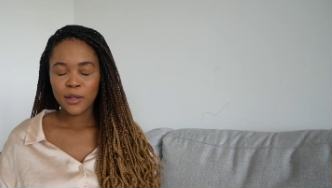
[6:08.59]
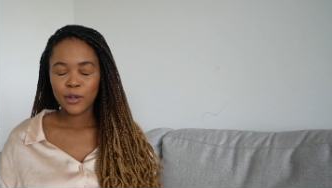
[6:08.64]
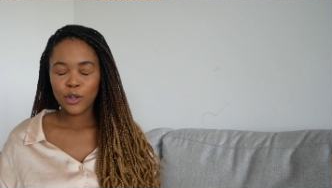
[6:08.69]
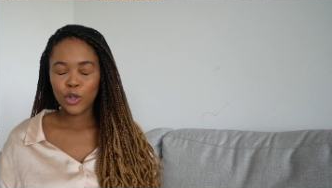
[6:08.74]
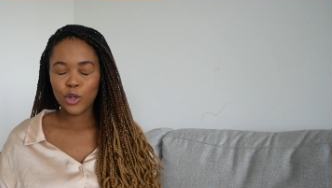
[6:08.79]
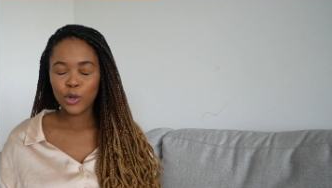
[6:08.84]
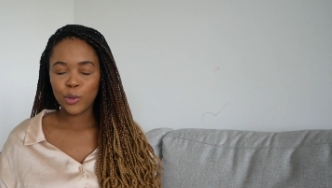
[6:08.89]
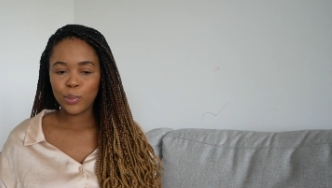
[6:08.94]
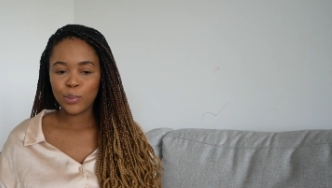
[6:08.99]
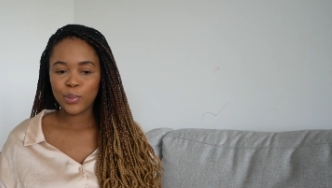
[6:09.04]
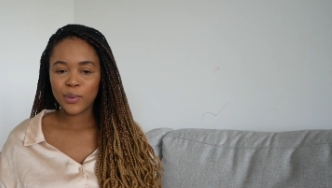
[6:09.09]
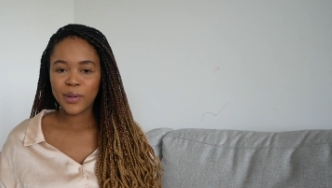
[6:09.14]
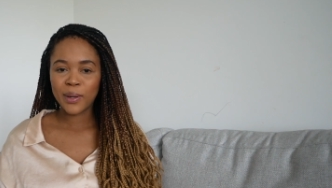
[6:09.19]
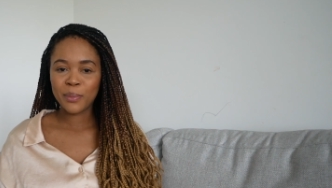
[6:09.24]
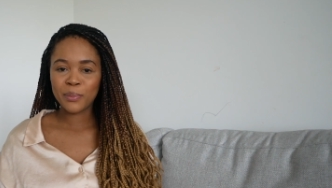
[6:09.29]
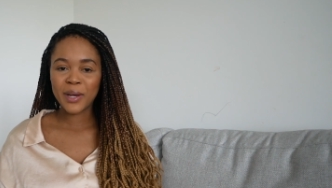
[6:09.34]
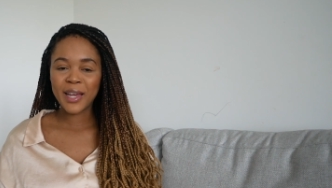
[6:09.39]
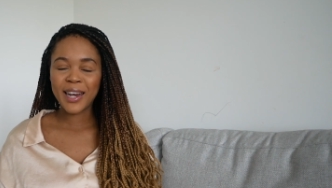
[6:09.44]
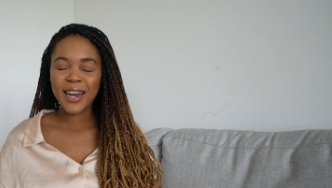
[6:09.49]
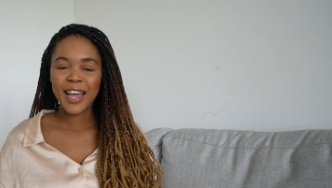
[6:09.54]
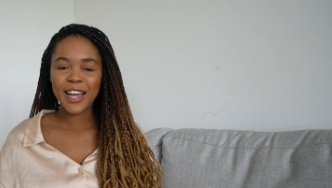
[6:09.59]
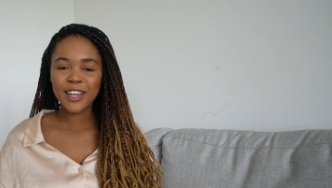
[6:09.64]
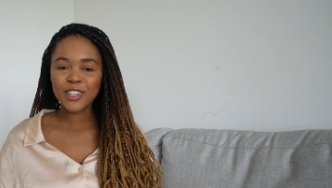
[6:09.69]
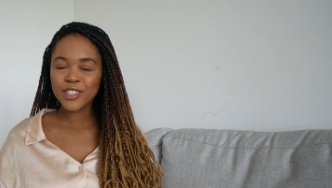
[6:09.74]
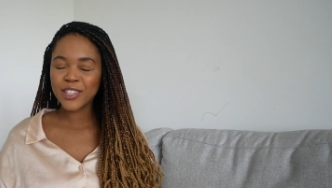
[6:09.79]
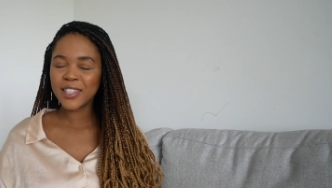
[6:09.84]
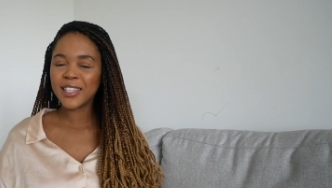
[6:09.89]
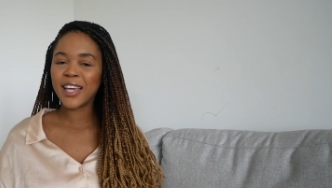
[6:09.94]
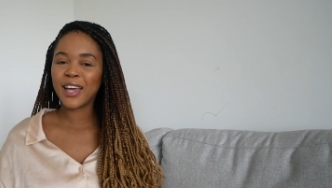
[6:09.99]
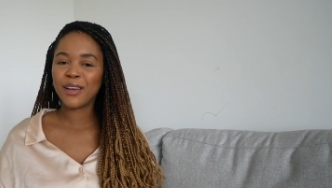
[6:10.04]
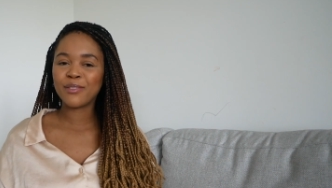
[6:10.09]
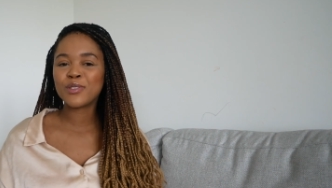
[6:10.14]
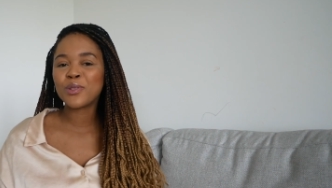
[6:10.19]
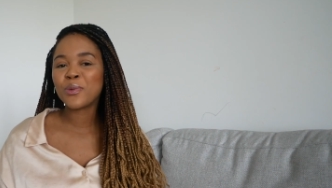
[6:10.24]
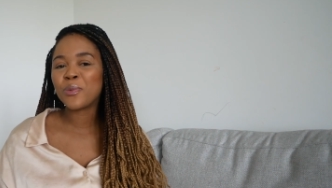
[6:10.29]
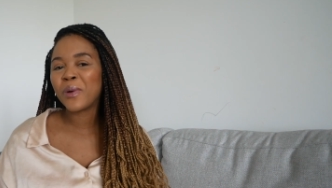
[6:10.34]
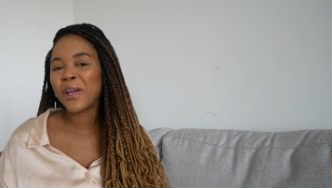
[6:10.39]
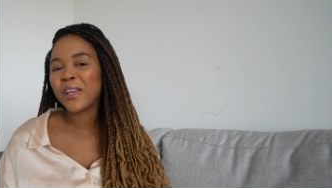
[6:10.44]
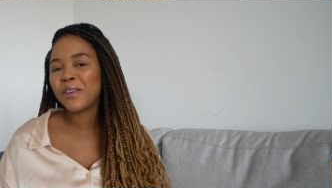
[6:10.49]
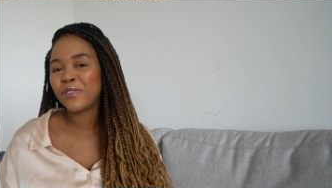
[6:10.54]
nope i'm gonna actually have to
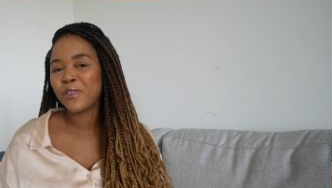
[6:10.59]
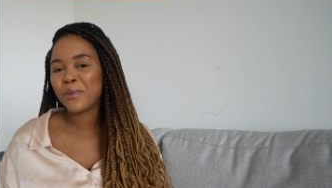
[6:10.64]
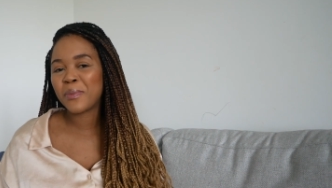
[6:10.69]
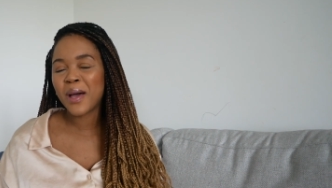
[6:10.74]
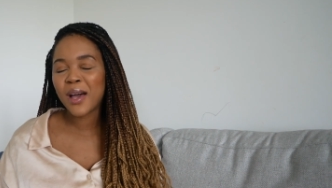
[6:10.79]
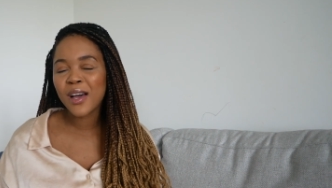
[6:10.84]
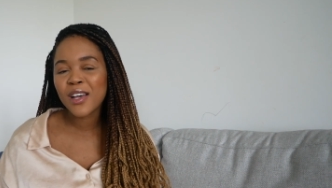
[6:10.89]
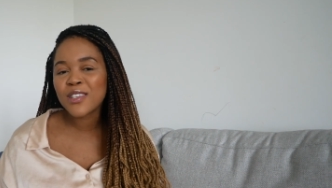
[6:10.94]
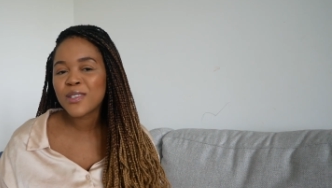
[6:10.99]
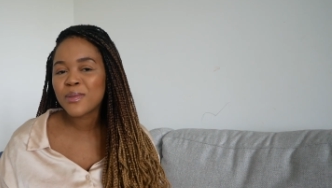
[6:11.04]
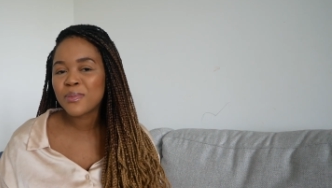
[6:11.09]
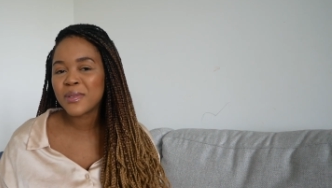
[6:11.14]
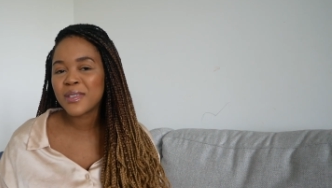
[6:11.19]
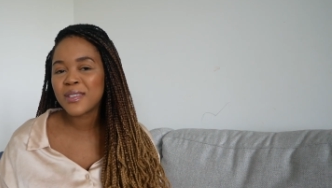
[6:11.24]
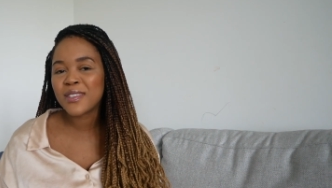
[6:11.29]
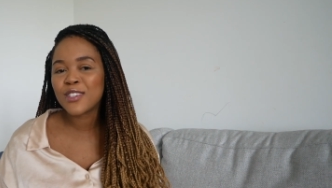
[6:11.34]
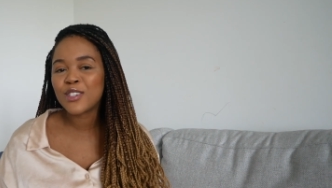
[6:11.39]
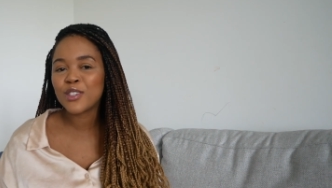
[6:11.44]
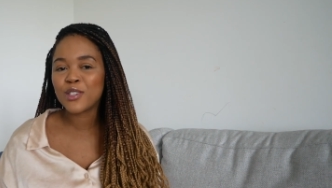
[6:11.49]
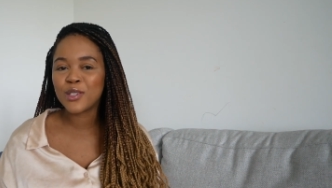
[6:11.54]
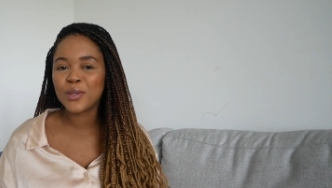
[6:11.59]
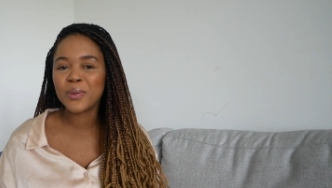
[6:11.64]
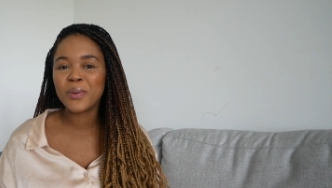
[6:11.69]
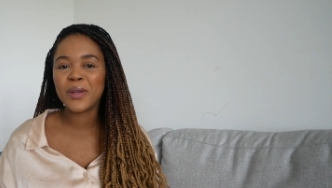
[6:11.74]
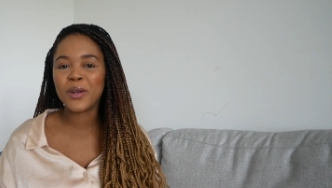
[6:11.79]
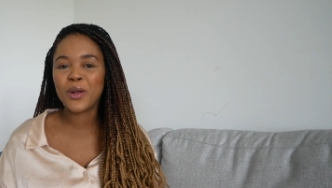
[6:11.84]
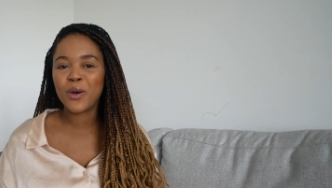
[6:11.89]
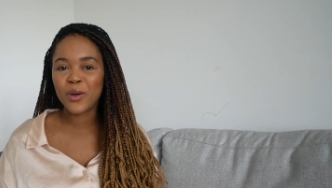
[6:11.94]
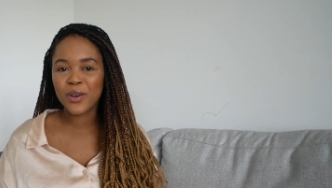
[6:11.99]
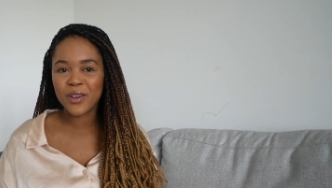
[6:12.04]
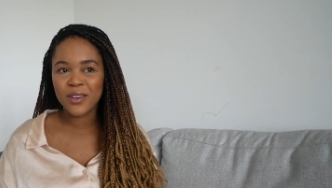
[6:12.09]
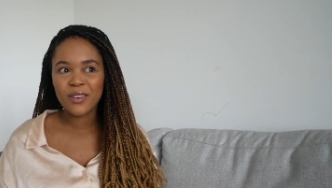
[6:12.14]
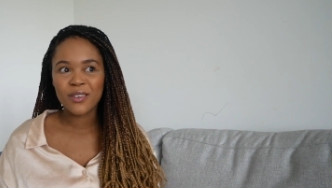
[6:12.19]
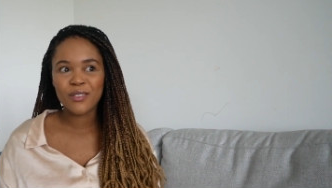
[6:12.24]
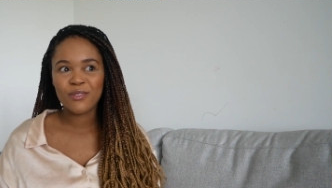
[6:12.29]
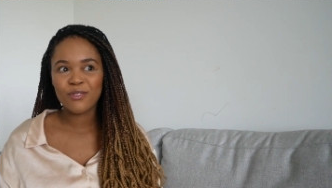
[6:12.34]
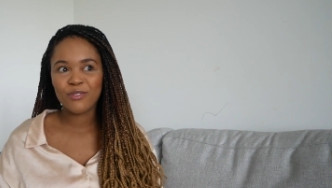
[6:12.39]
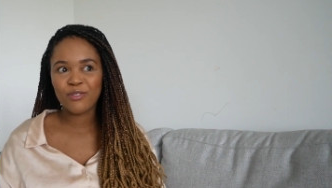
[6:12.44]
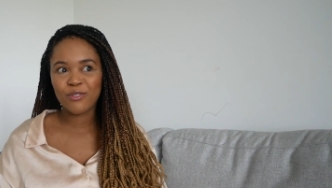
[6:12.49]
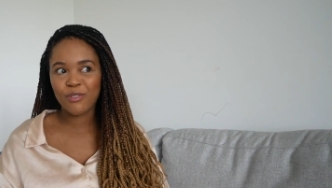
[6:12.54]
wait for my husband to do it on
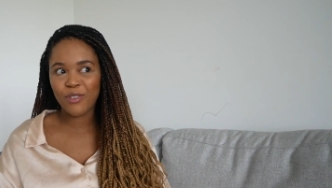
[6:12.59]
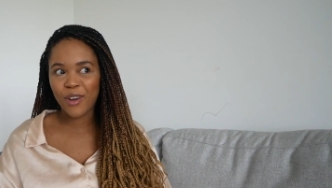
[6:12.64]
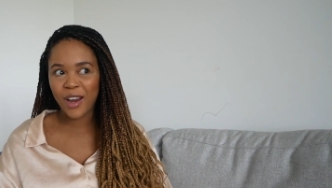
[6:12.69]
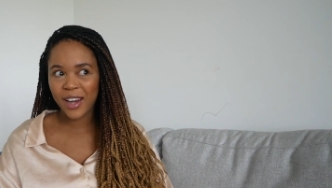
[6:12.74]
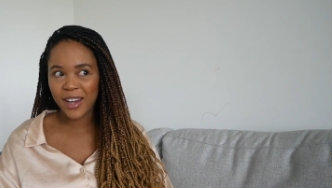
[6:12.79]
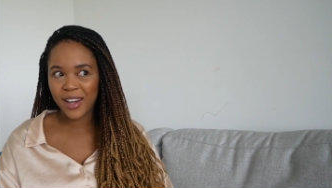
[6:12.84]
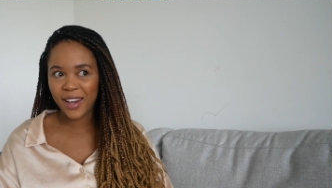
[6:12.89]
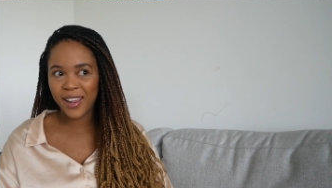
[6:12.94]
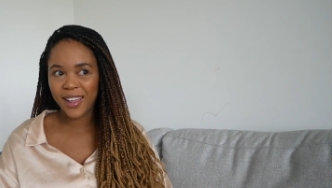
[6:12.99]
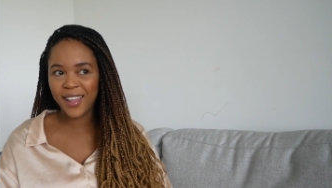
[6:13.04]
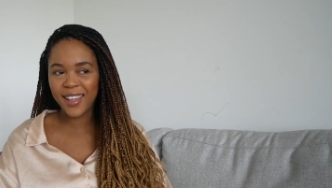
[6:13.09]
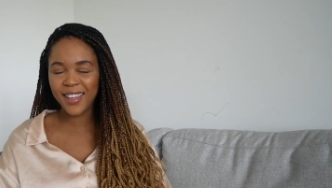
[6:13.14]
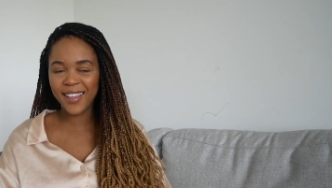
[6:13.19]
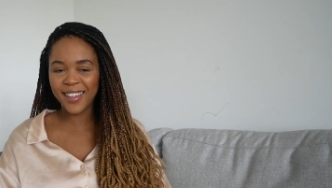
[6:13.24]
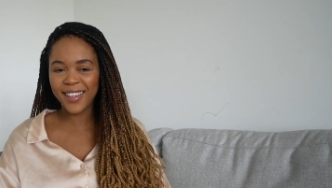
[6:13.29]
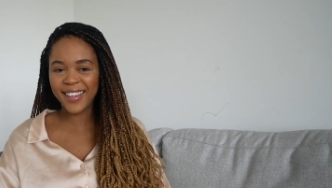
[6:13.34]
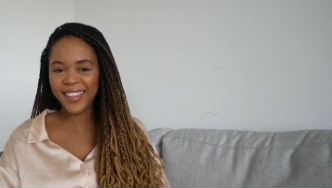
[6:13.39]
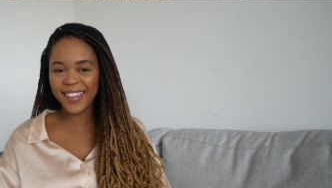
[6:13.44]
friday